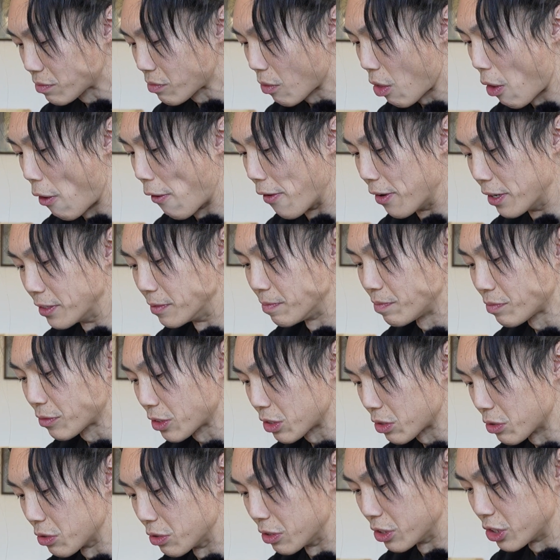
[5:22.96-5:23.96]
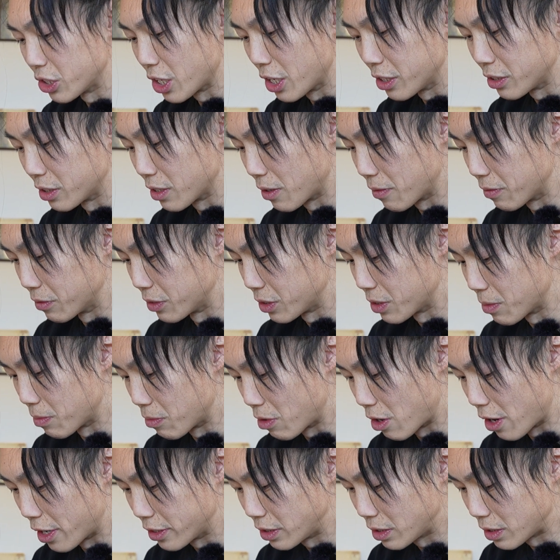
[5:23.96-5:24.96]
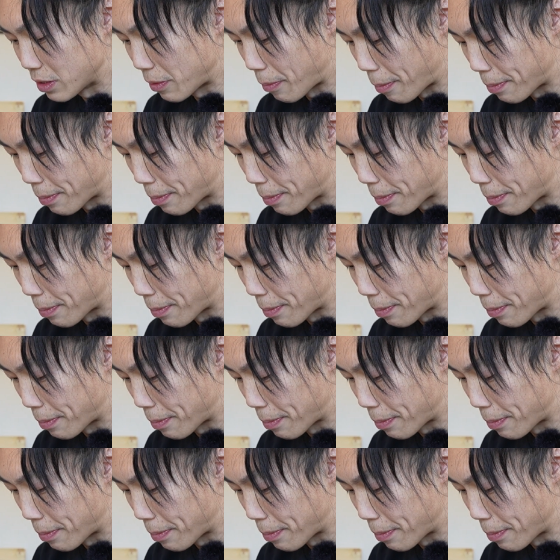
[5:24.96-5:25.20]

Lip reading: Oh yeah, good, chase it up with some rice.